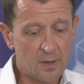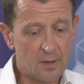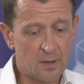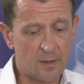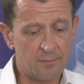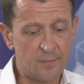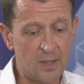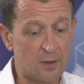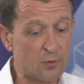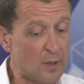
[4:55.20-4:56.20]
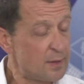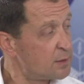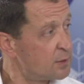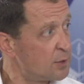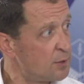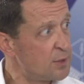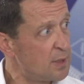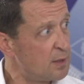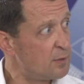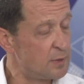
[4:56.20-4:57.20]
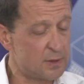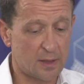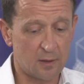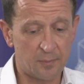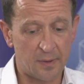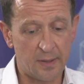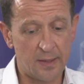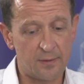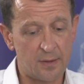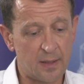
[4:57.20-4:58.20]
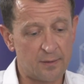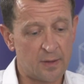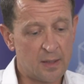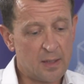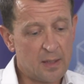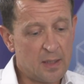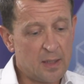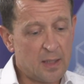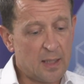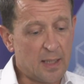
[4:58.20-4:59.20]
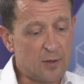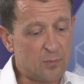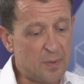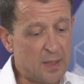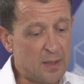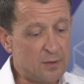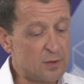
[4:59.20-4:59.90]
The electronics associated with single pair Ethernet has been